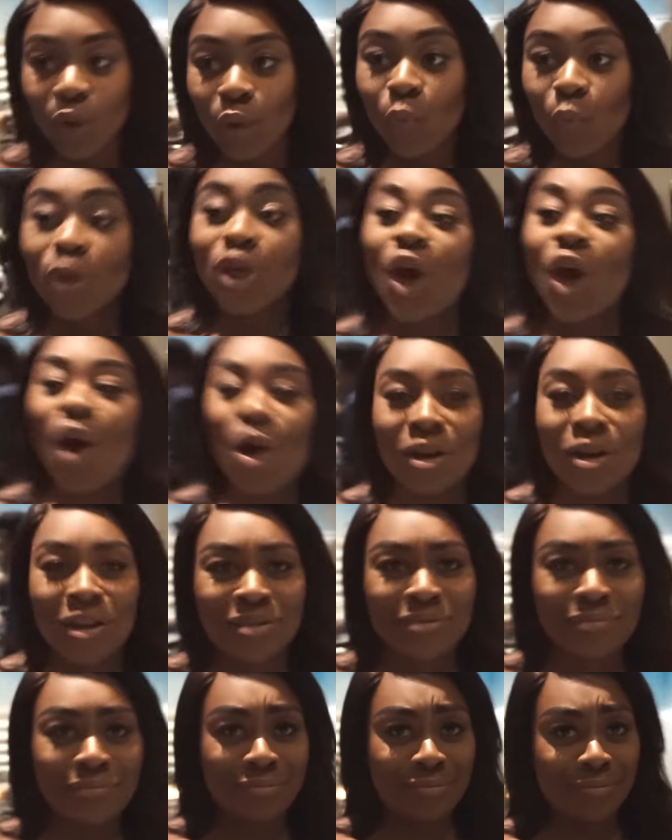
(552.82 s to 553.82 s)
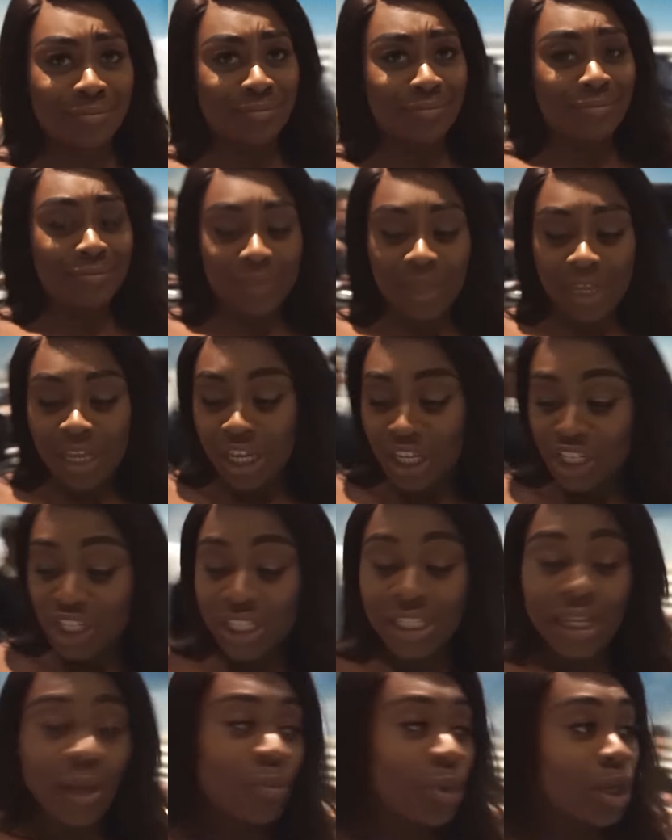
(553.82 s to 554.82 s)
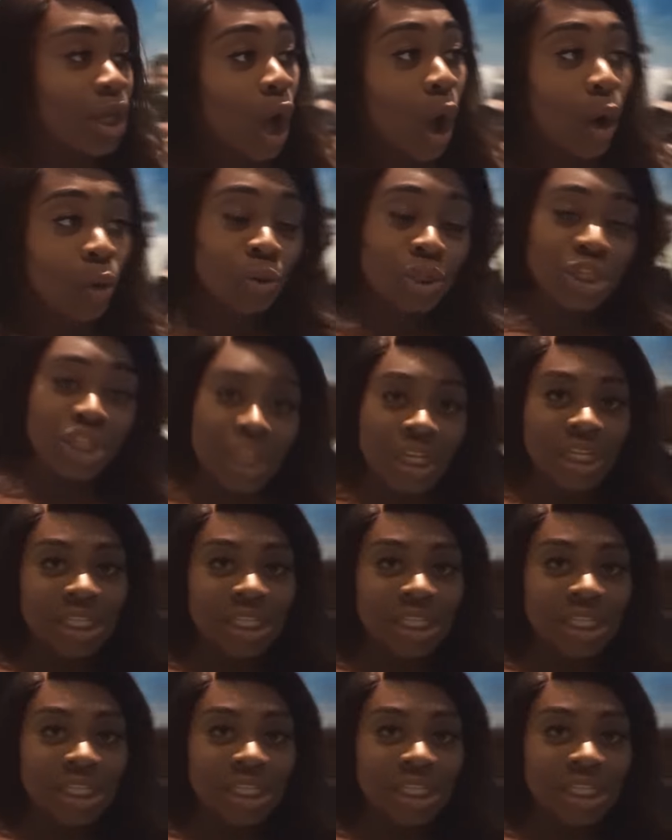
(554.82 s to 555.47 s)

That's a big lie. She said we cultures.